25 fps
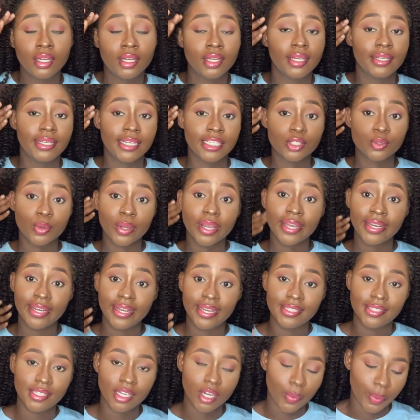networking
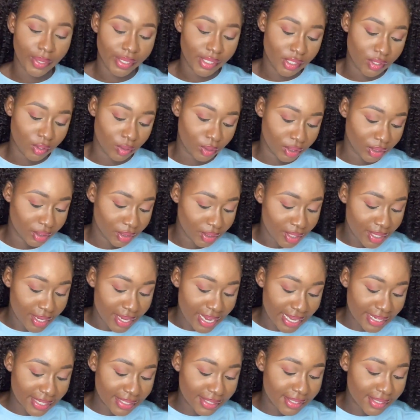essay question,
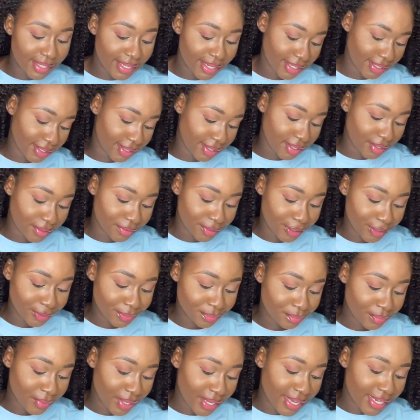and it says,
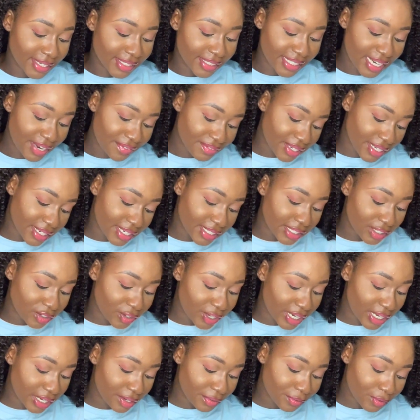Chevening is
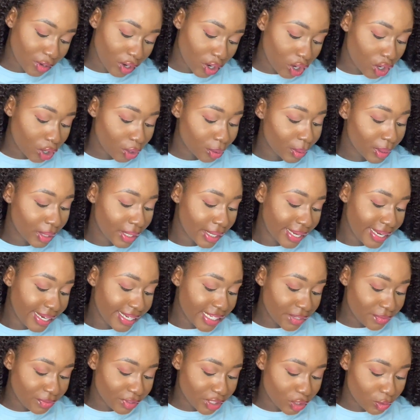looking for
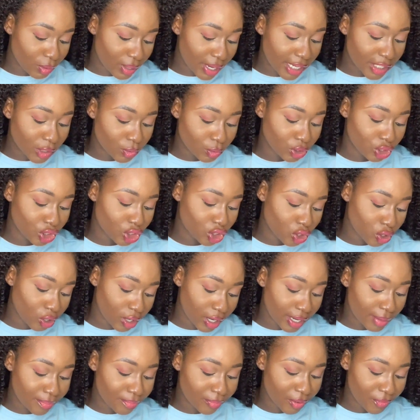individuals with
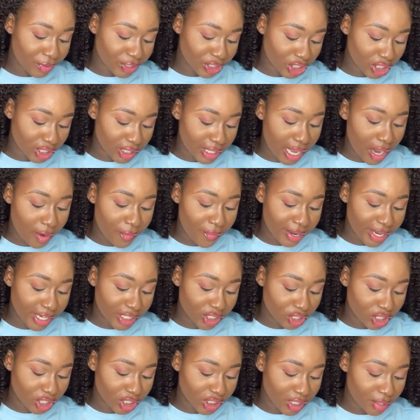strong professional
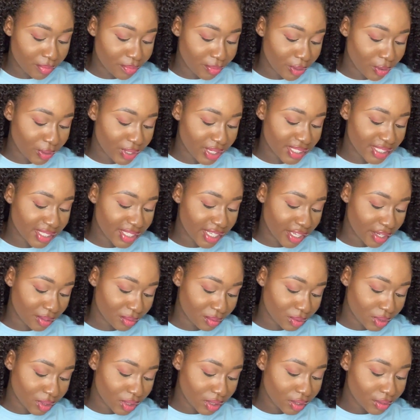relationship building
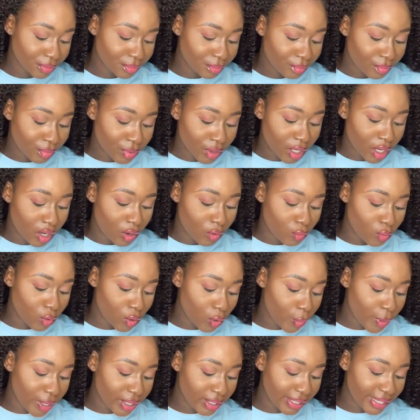skills
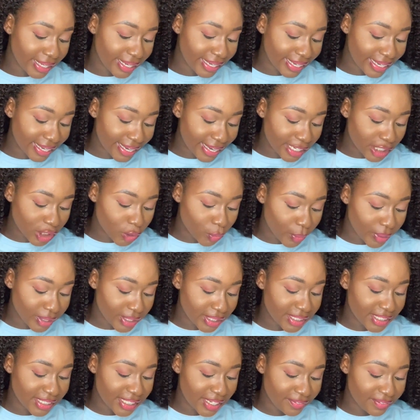who will engage with
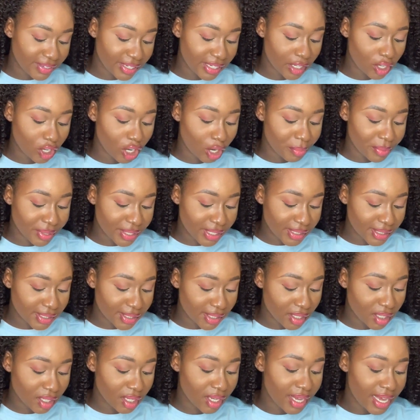the Chevening
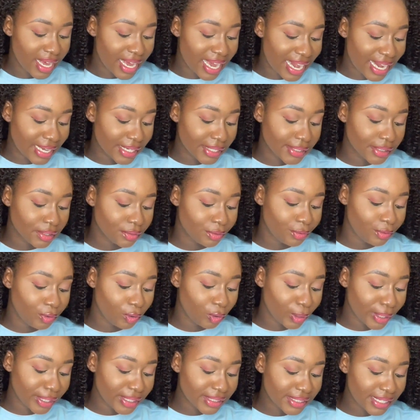community and
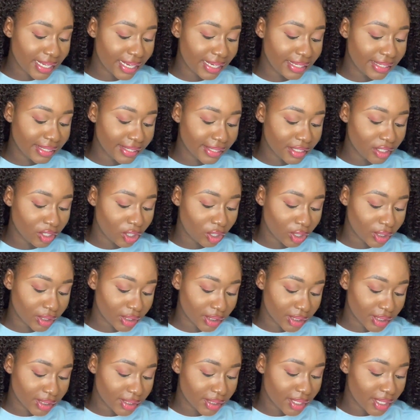influence and lead
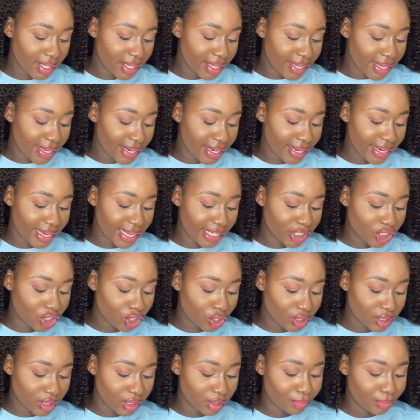others in their
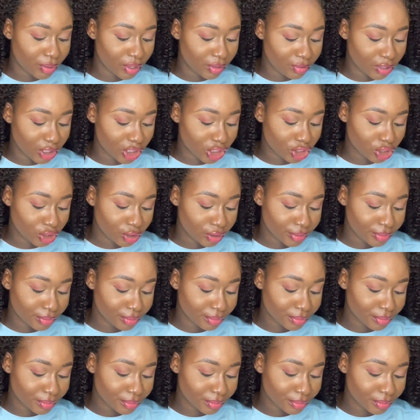chosen profession.